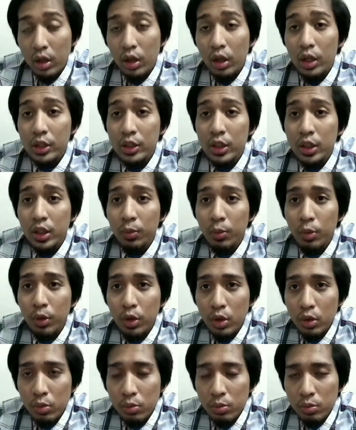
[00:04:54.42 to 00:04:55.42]

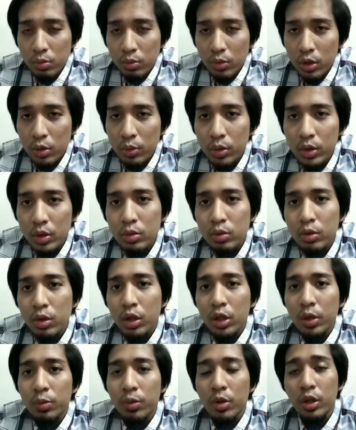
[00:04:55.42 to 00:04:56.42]
Assalamualaikum warahmatullahi
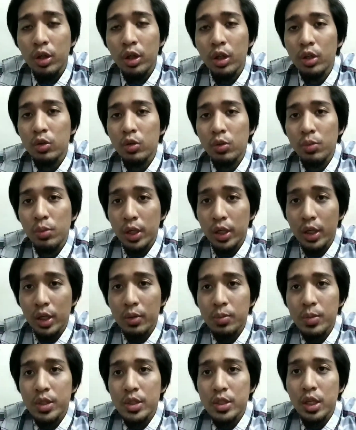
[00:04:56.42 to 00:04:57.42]
wabarakatuh. My name
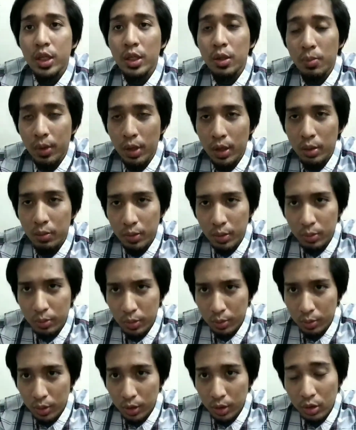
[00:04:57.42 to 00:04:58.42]
is Akmal
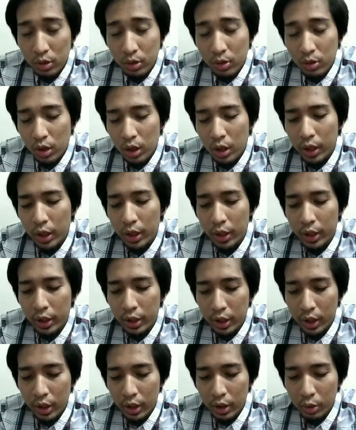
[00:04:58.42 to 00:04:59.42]
Bibimano and
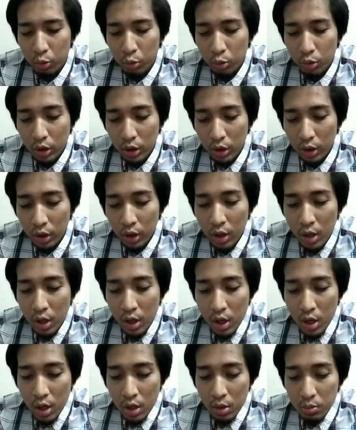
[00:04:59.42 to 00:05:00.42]
I will
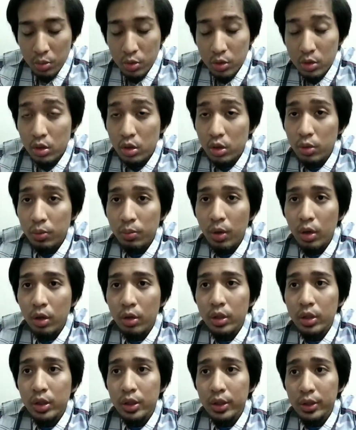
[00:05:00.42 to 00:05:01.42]
present about
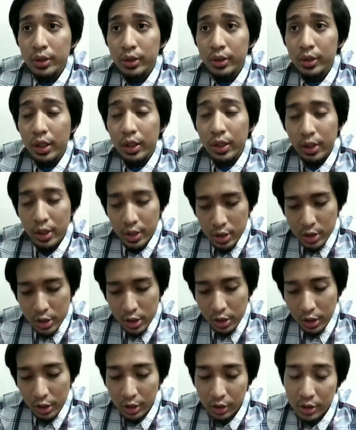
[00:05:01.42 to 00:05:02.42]
the calculation
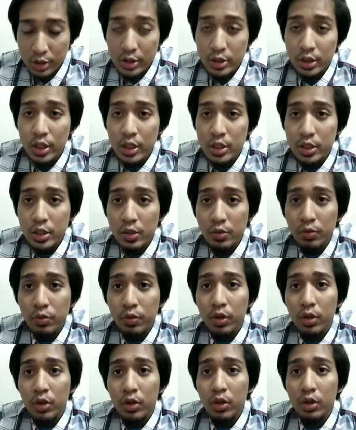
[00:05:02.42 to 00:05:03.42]
and discussion
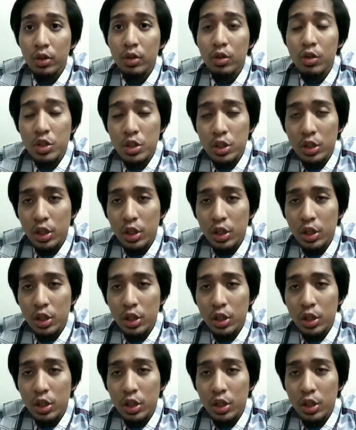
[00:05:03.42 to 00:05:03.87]
for torsion